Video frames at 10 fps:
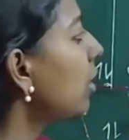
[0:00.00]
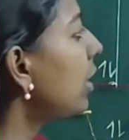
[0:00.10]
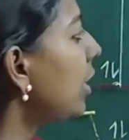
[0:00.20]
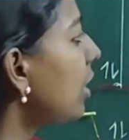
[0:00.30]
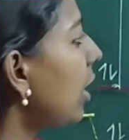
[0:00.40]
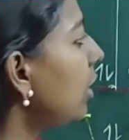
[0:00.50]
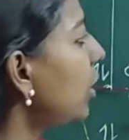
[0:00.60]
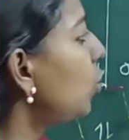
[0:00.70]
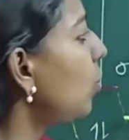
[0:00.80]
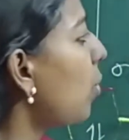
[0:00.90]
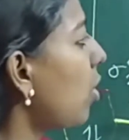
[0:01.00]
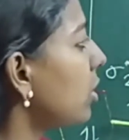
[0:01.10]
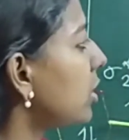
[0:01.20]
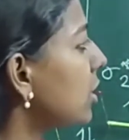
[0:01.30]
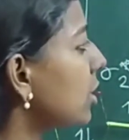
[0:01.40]
Then the other two
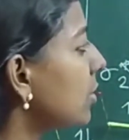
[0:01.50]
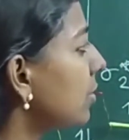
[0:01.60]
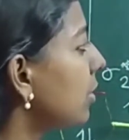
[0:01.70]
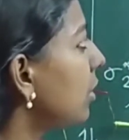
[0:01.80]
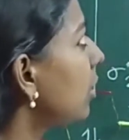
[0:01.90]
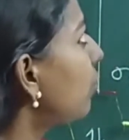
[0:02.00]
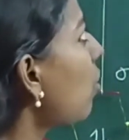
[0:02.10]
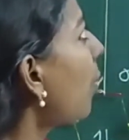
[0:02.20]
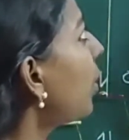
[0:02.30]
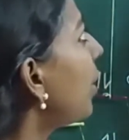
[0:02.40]
bonds formed